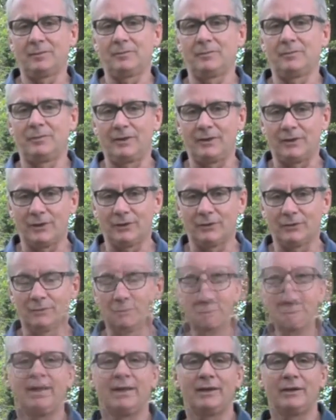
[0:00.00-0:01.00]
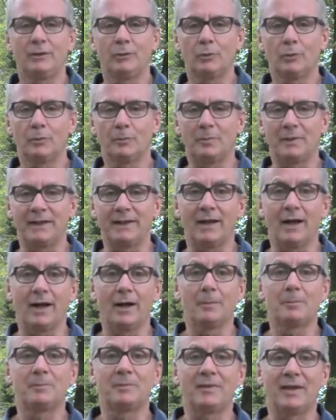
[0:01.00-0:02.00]
videos which you will be
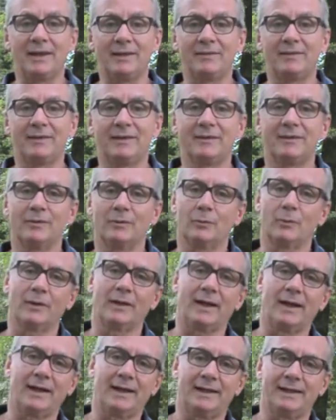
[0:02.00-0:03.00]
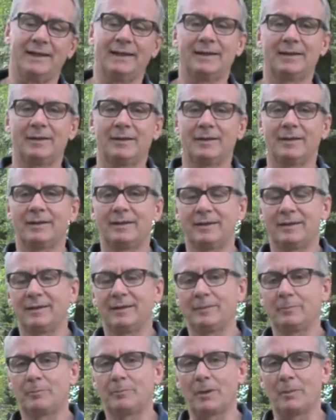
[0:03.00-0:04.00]
updated when I
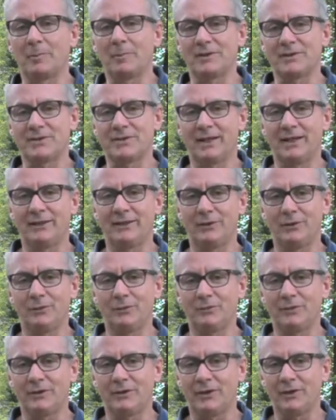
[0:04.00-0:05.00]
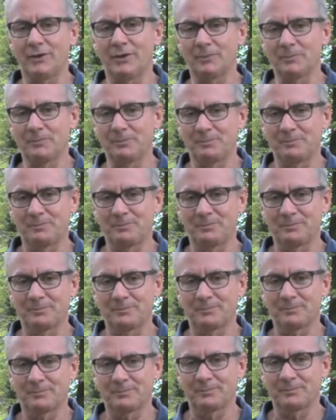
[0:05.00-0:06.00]
publish a new video.
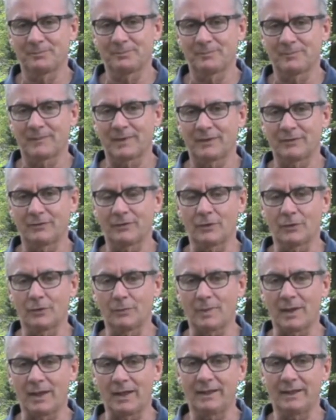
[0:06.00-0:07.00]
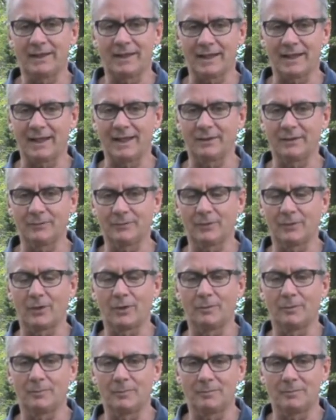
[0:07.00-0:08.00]
So goodbye again
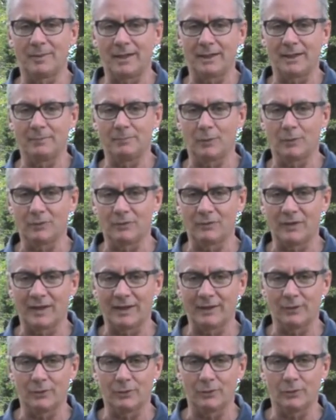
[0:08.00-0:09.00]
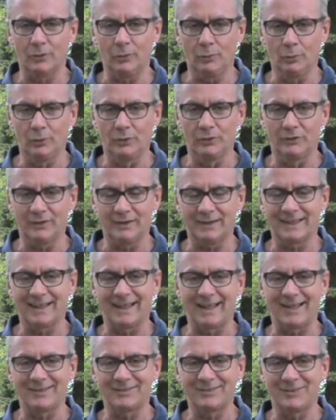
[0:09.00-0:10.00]
from my Montello wood
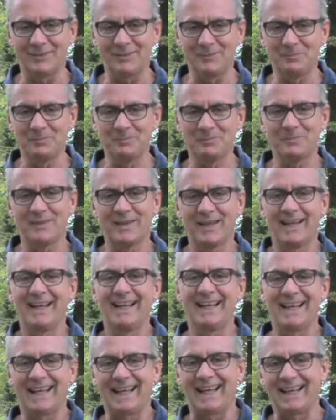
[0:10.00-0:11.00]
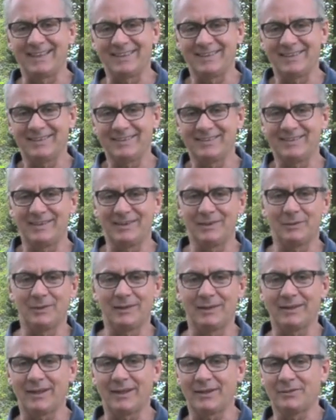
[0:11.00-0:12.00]
classroom, and see you in
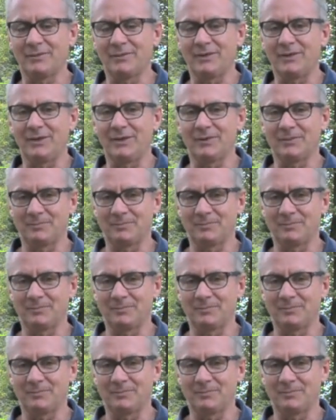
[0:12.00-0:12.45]
another video.